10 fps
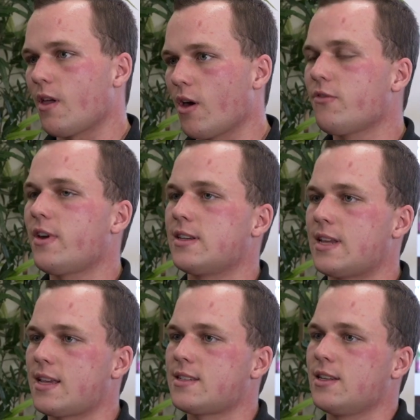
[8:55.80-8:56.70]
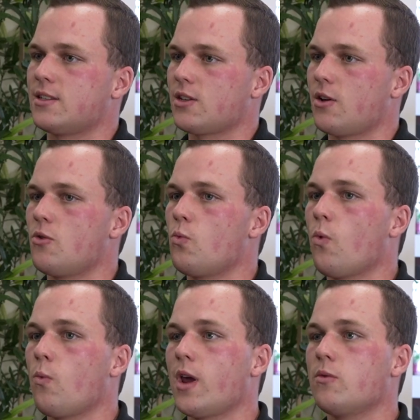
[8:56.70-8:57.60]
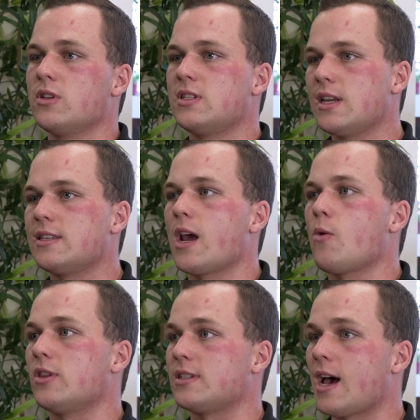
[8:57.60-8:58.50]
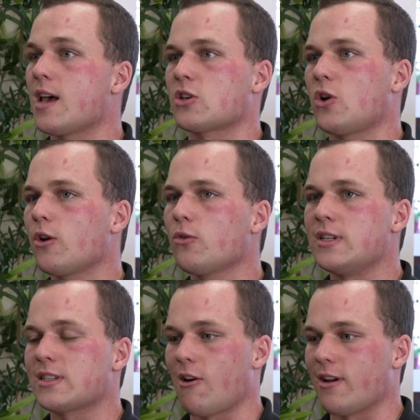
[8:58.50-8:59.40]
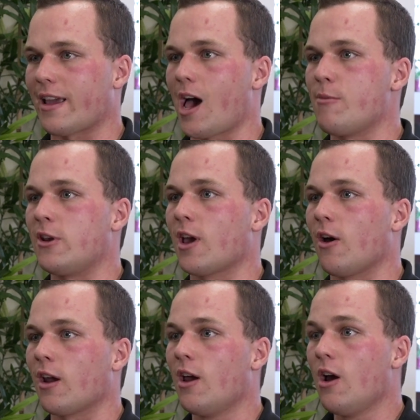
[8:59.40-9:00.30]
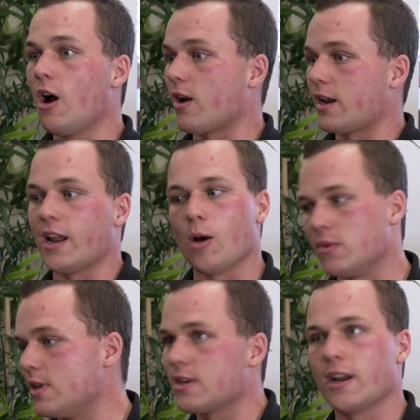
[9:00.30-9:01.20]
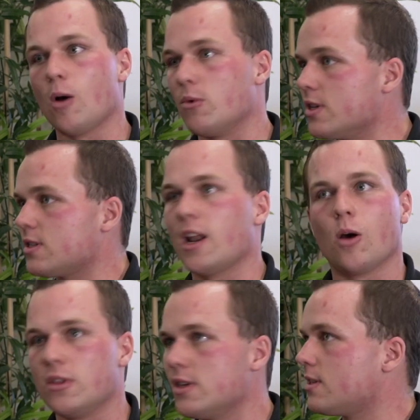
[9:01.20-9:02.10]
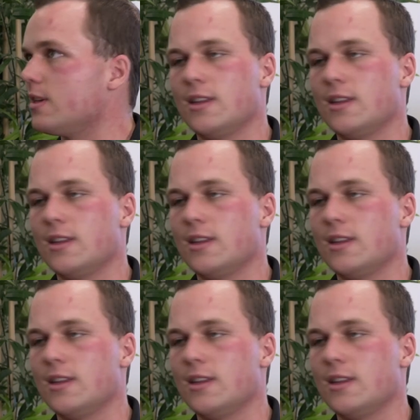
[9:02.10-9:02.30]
Well, they were fantastic. So we would sit down with the task, and I'd always kind of come in going, oh, I need help with this, I need help with this, I need help with this, and